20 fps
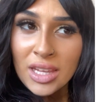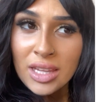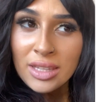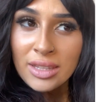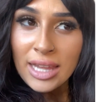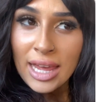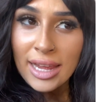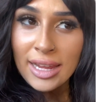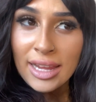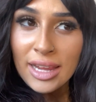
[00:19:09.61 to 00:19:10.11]

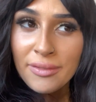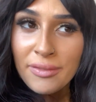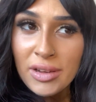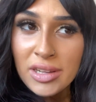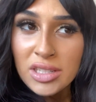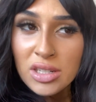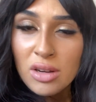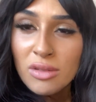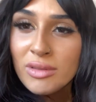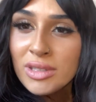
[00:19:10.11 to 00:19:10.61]
Like, if I
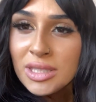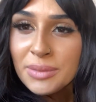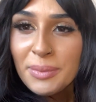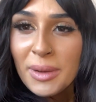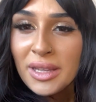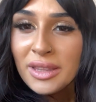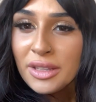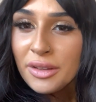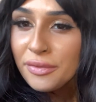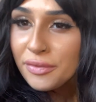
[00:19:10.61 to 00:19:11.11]
don't
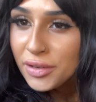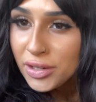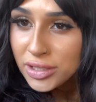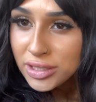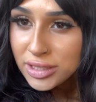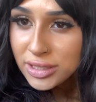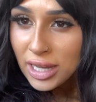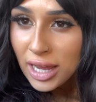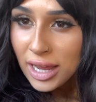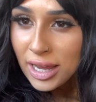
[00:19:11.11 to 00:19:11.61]
respond the
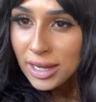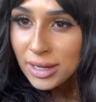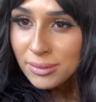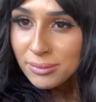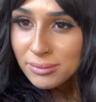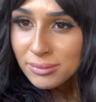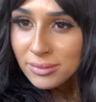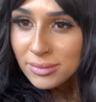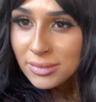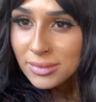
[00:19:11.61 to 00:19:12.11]
first time,